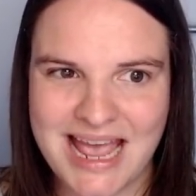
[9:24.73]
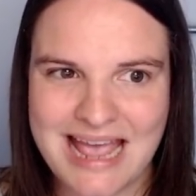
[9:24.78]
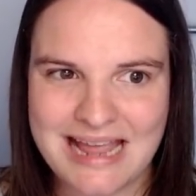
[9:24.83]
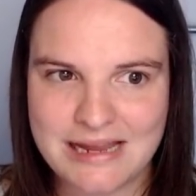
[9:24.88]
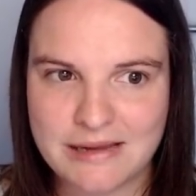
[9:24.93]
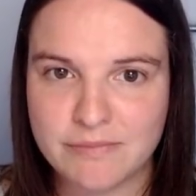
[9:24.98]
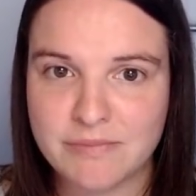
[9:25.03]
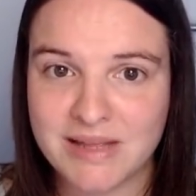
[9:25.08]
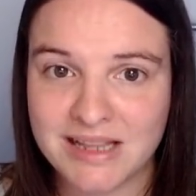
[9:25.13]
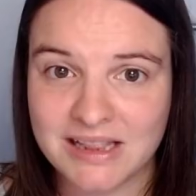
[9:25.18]

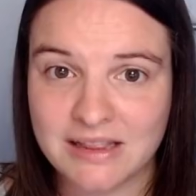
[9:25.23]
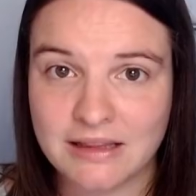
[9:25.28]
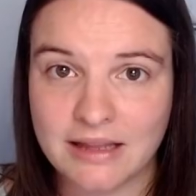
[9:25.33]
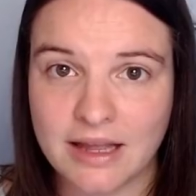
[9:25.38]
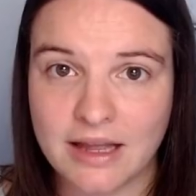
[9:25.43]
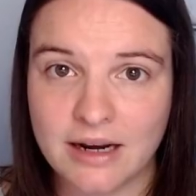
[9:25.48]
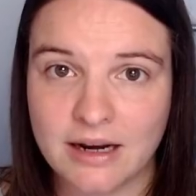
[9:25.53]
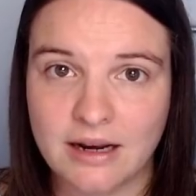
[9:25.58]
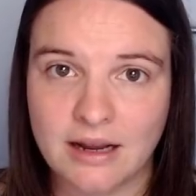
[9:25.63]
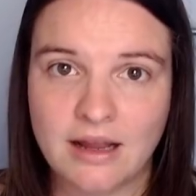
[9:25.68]
8
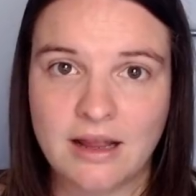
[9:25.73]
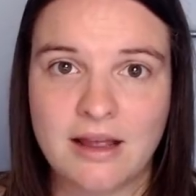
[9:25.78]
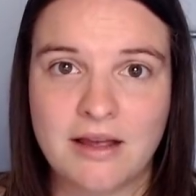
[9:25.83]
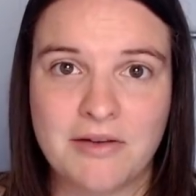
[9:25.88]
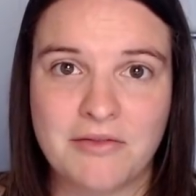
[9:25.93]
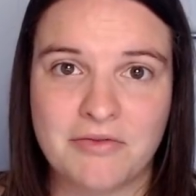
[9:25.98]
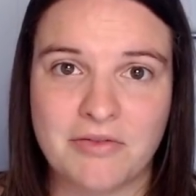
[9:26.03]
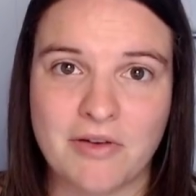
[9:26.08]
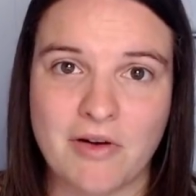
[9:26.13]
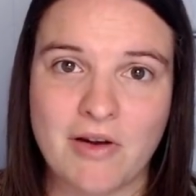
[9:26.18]
million
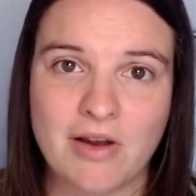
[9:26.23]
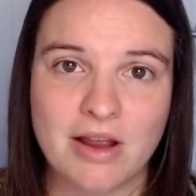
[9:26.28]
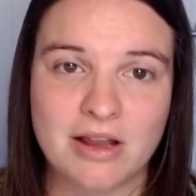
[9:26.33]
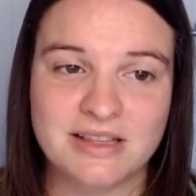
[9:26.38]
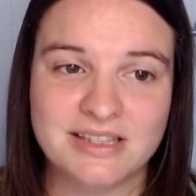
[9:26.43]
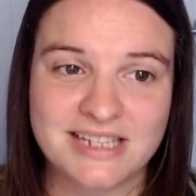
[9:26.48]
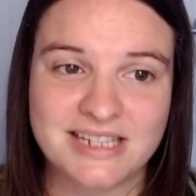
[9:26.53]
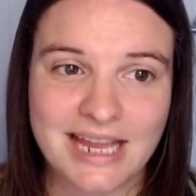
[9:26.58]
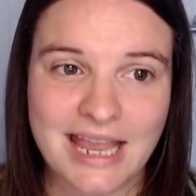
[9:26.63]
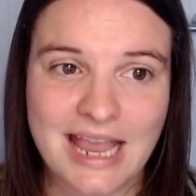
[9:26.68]
for a
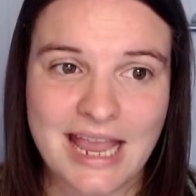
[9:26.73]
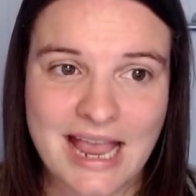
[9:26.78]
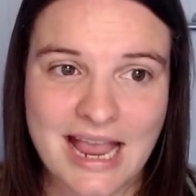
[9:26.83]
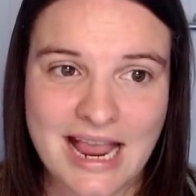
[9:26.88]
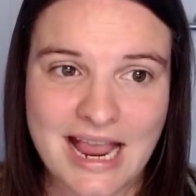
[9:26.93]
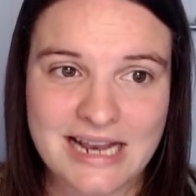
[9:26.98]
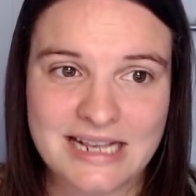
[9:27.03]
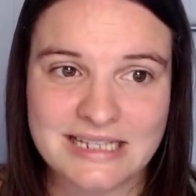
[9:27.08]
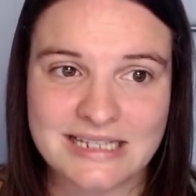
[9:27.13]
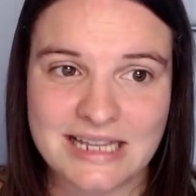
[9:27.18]
ticket
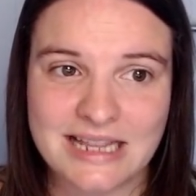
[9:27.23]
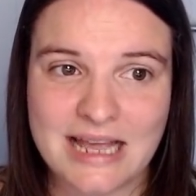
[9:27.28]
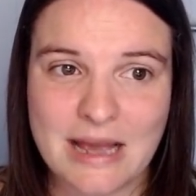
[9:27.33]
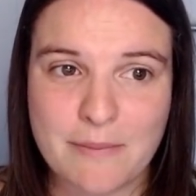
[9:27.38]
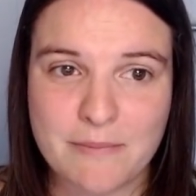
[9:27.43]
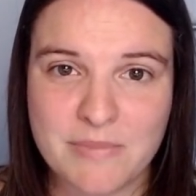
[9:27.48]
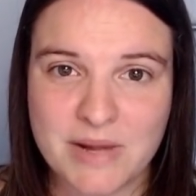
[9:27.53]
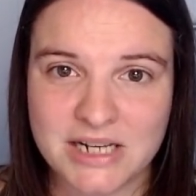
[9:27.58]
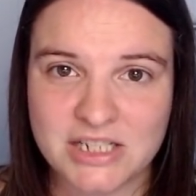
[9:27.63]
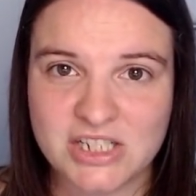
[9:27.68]
into
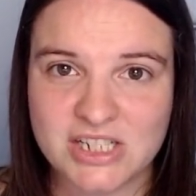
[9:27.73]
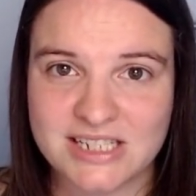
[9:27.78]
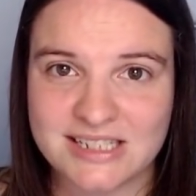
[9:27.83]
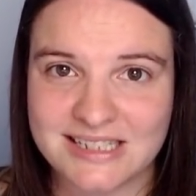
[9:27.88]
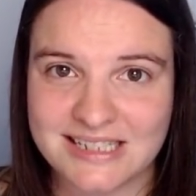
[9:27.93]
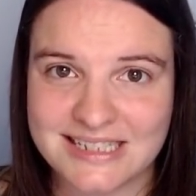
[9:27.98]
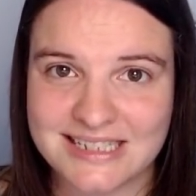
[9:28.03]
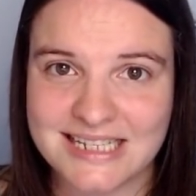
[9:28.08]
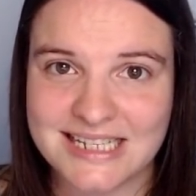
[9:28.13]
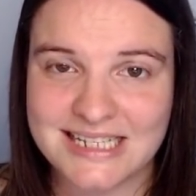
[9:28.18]
that
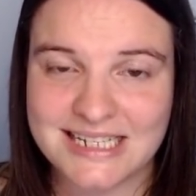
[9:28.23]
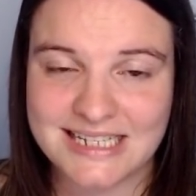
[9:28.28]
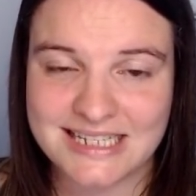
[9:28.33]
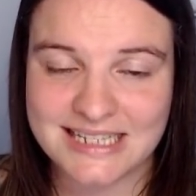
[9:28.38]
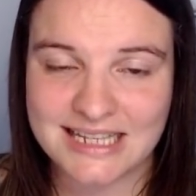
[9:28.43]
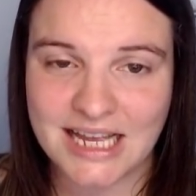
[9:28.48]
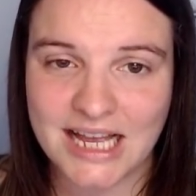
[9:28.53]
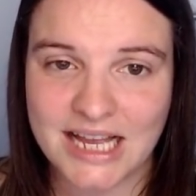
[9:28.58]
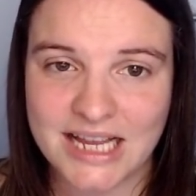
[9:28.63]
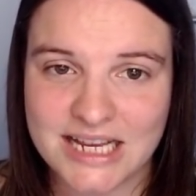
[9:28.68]
Manchester City
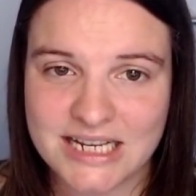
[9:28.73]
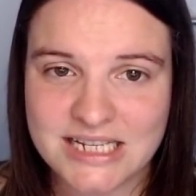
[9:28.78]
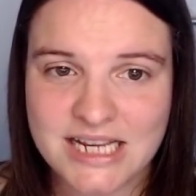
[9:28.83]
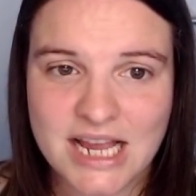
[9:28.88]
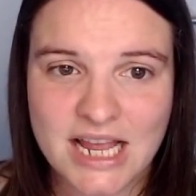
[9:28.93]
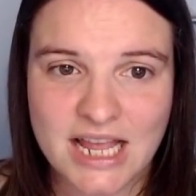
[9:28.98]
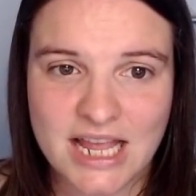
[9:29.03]
side.